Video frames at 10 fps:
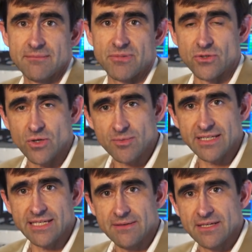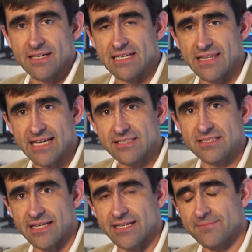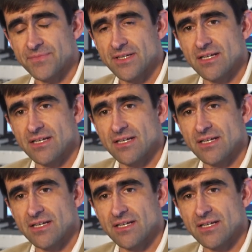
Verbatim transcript: but normally in that setting,